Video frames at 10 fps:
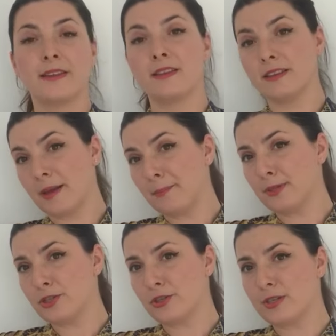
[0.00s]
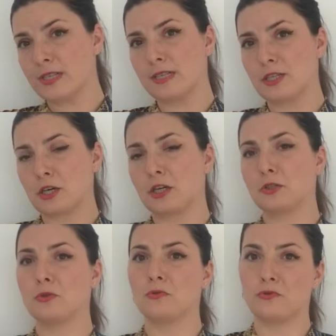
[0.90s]
The temperatures start
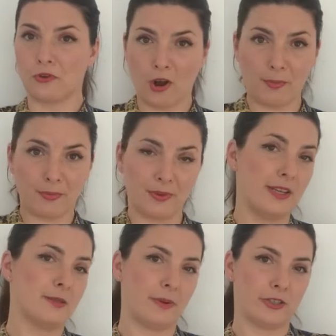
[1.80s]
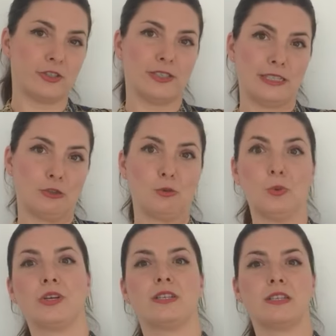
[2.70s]
to drop, especially
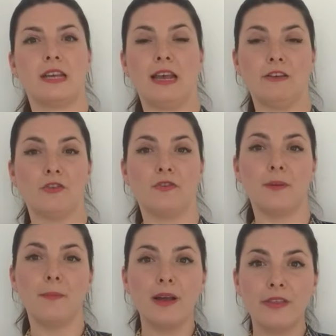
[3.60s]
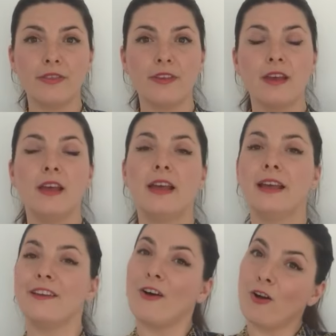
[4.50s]
towards the end of the month,
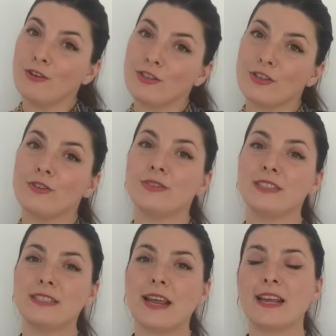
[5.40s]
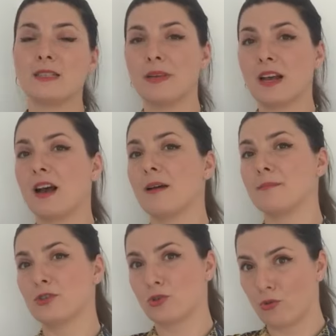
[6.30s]
and also the days
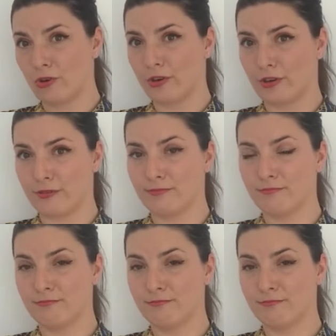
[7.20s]
become shorter.